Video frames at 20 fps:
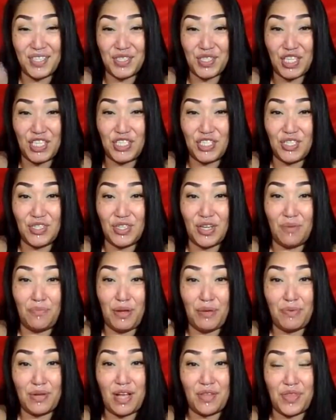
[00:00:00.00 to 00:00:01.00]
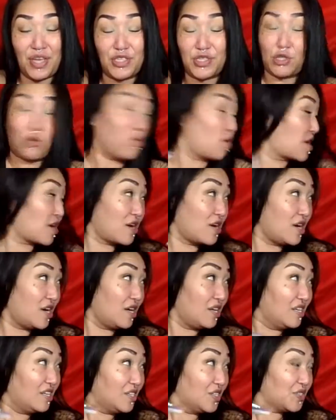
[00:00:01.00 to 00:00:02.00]
Because, you know, people got that squirrel
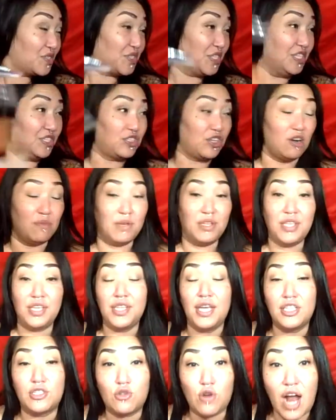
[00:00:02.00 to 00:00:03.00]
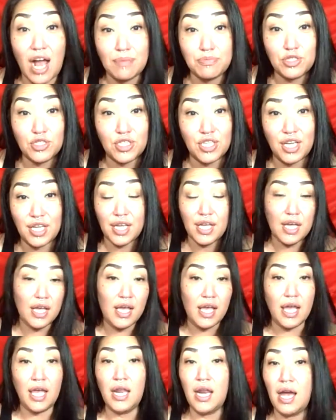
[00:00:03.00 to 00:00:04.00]
syndrome, and then they drop shit,
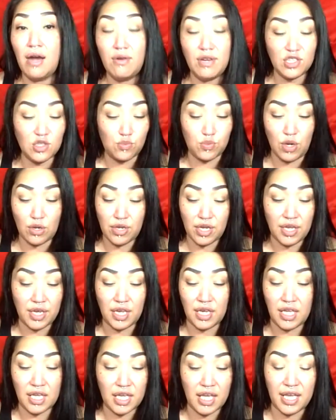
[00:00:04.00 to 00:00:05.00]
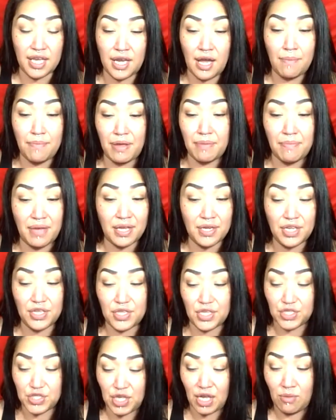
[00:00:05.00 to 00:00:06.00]
and now it's broken, and it cannot be mended
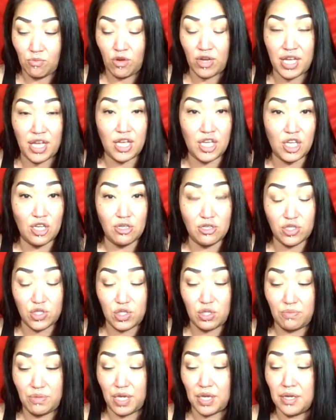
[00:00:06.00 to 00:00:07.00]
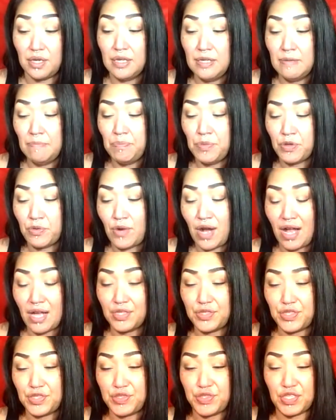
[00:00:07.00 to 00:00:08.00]
the same way it used to be. Why
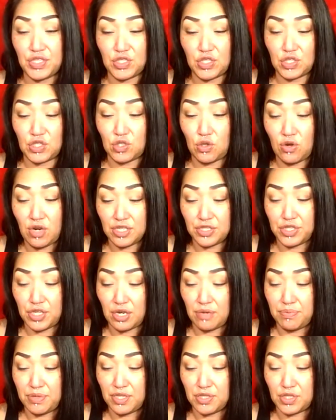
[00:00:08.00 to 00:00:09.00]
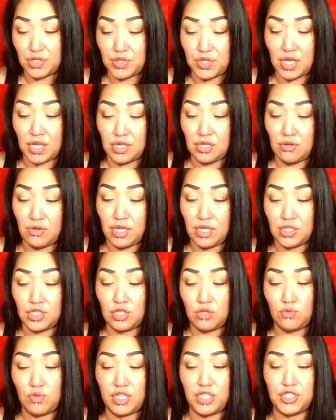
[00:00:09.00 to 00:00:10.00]
is the Six of Swords here, please and thank you?
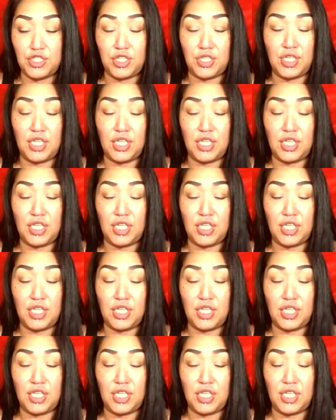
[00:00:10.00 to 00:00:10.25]
Intuition.